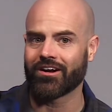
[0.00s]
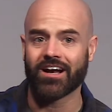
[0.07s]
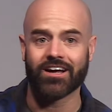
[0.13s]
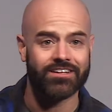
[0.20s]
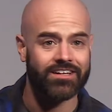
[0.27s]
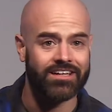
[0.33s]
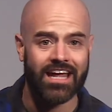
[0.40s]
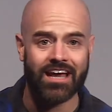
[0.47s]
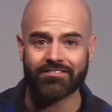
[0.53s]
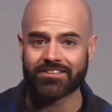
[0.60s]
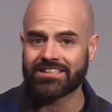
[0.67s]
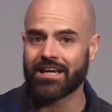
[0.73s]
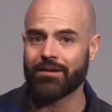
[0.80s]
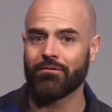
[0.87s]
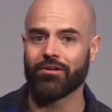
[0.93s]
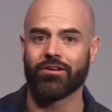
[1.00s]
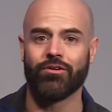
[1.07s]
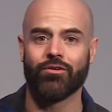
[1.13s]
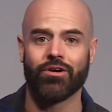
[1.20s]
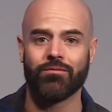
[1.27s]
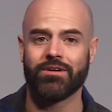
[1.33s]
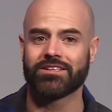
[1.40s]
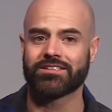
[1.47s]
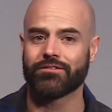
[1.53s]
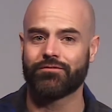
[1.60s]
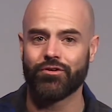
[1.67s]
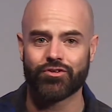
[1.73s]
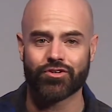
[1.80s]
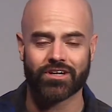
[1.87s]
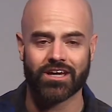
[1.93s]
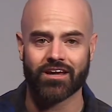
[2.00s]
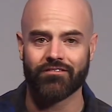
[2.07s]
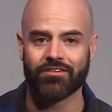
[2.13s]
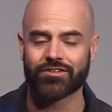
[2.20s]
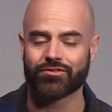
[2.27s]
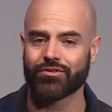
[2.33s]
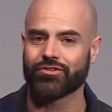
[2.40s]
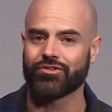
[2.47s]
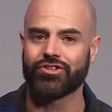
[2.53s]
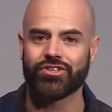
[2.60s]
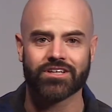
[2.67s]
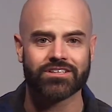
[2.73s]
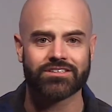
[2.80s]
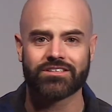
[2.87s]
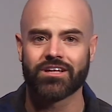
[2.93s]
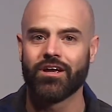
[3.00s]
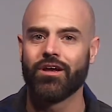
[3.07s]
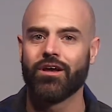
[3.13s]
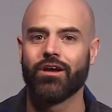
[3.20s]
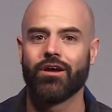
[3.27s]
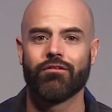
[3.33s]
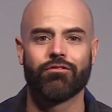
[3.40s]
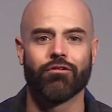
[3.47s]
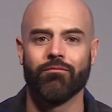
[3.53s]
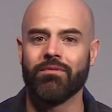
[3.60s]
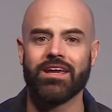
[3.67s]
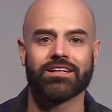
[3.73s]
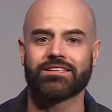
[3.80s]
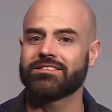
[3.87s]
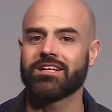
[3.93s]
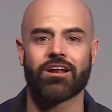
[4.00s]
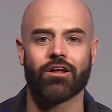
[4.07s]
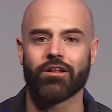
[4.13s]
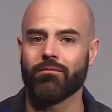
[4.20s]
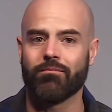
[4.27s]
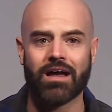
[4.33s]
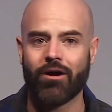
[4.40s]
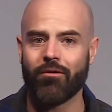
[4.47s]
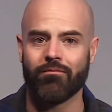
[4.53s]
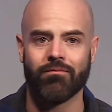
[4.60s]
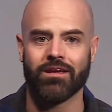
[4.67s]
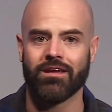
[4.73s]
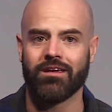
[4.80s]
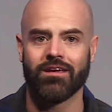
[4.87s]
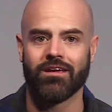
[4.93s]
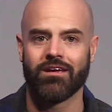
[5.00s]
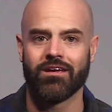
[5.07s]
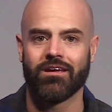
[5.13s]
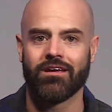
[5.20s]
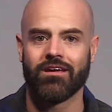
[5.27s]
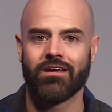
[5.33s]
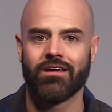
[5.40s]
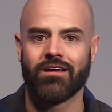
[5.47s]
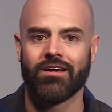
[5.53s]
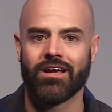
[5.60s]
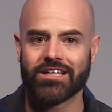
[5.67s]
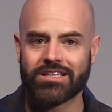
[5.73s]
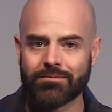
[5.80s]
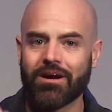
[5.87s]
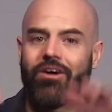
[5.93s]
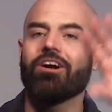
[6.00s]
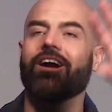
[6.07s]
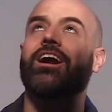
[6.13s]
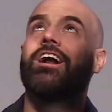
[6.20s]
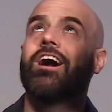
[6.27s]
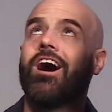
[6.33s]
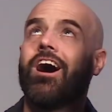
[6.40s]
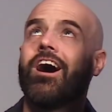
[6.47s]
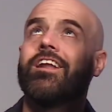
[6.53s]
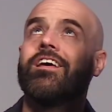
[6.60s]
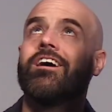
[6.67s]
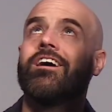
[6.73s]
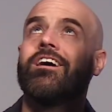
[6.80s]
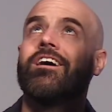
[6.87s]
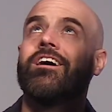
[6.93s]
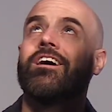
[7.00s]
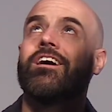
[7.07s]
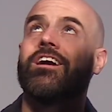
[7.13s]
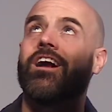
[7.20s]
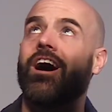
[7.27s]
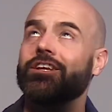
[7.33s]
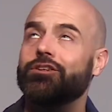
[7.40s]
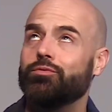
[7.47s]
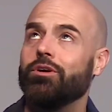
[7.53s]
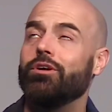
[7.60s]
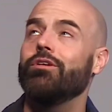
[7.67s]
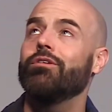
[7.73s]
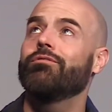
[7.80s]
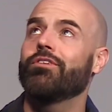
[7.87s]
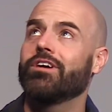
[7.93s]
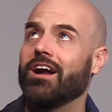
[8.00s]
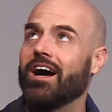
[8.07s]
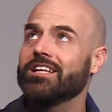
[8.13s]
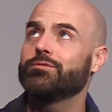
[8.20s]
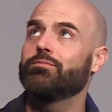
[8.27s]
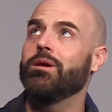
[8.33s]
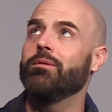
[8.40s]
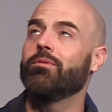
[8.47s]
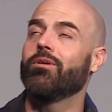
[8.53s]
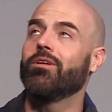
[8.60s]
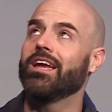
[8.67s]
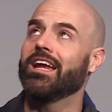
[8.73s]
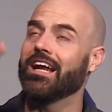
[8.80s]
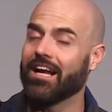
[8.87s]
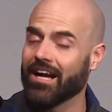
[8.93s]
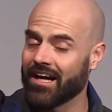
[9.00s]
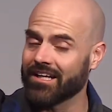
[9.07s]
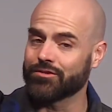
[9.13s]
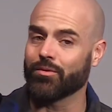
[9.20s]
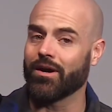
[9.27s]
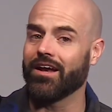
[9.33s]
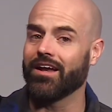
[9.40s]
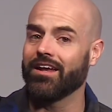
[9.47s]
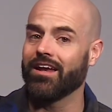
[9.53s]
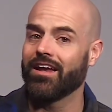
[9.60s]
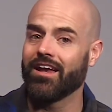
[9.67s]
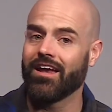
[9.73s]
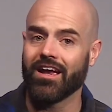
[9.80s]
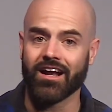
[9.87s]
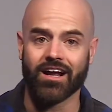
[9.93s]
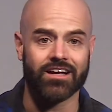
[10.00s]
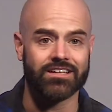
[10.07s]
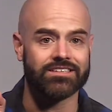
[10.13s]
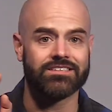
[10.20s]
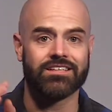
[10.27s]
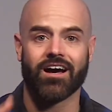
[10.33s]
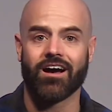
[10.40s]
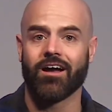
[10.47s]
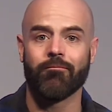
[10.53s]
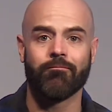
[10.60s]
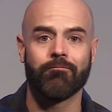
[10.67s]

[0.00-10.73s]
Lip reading: God didn't have Samuel anoint me as the future king of Israel just for me. It's not all about me. It's about God. God's will for God's people in God's way in God's time.